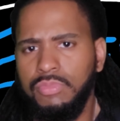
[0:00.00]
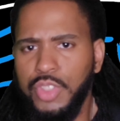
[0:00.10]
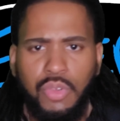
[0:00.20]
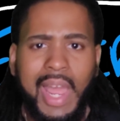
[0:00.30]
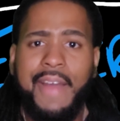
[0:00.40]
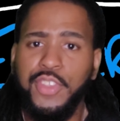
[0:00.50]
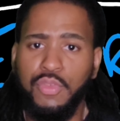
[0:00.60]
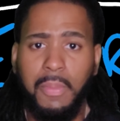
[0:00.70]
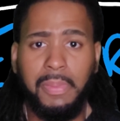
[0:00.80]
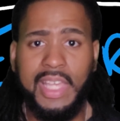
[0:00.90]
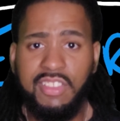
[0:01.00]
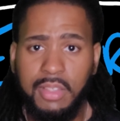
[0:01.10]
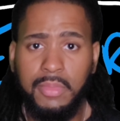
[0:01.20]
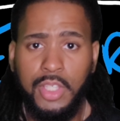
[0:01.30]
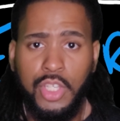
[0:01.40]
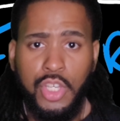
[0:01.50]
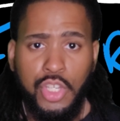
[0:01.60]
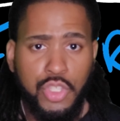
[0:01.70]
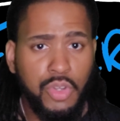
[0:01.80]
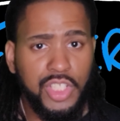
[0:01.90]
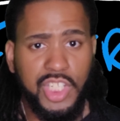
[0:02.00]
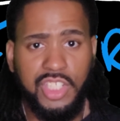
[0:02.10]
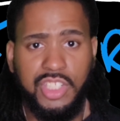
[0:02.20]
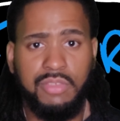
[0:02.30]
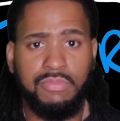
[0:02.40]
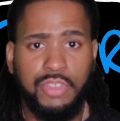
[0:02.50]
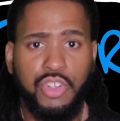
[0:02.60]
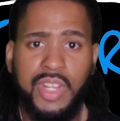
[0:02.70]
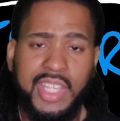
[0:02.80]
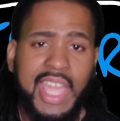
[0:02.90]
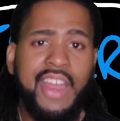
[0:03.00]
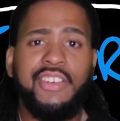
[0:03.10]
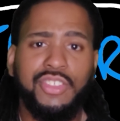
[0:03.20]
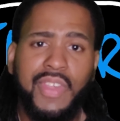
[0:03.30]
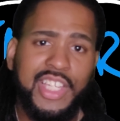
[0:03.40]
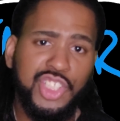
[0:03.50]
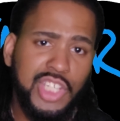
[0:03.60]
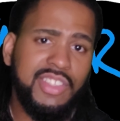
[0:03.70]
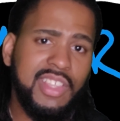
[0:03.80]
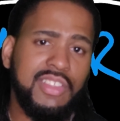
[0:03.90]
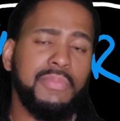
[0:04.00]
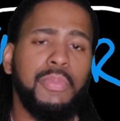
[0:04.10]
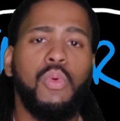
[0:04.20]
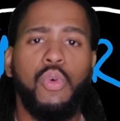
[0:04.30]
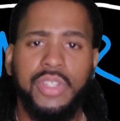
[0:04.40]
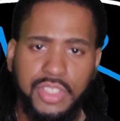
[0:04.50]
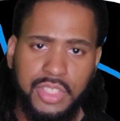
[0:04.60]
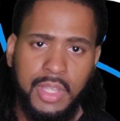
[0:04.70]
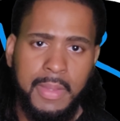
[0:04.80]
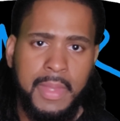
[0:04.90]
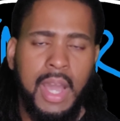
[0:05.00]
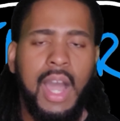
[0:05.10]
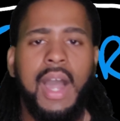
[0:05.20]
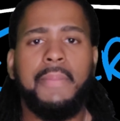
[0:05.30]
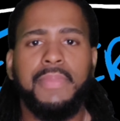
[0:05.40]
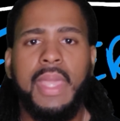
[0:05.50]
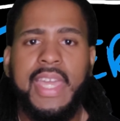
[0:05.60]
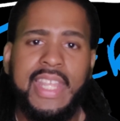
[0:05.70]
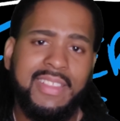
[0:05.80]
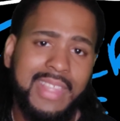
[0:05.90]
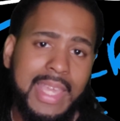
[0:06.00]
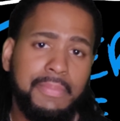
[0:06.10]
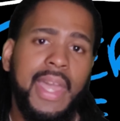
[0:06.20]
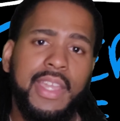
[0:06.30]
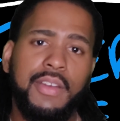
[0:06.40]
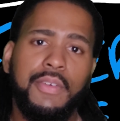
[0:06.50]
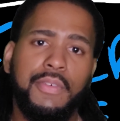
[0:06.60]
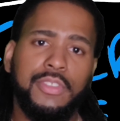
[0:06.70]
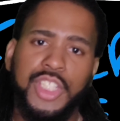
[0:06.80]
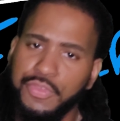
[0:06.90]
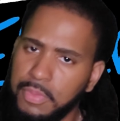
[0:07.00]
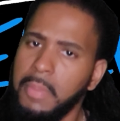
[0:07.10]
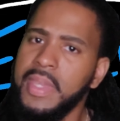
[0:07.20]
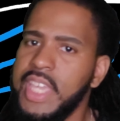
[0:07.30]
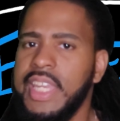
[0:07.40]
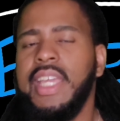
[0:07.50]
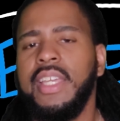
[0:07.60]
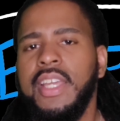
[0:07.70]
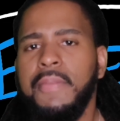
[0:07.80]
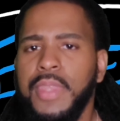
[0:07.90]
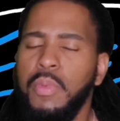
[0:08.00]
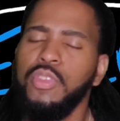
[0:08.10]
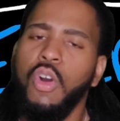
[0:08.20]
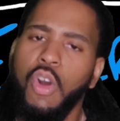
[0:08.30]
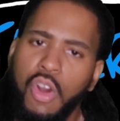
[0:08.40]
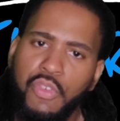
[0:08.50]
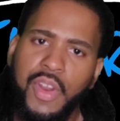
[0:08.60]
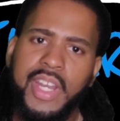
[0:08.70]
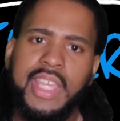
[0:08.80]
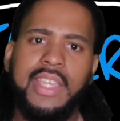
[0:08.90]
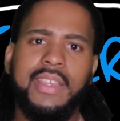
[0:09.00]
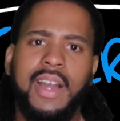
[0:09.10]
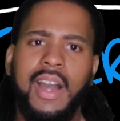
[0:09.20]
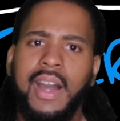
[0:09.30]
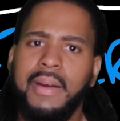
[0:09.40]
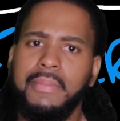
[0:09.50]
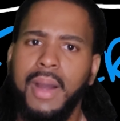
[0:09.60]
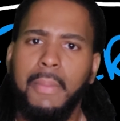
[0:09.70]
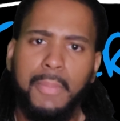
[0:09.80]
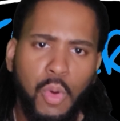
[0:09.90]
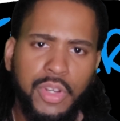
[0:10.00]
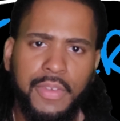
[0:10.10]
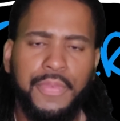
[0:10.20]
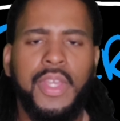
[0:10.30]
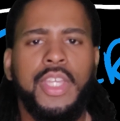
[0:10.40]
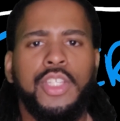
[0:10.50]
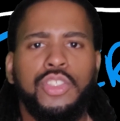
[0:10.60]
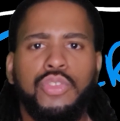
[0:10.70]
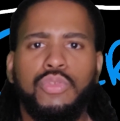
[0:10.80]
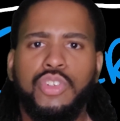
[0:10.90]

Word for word: you don't have to replace them. You could just treat a character that's just as important. And it seemed like just from the beginning, there was already a motive to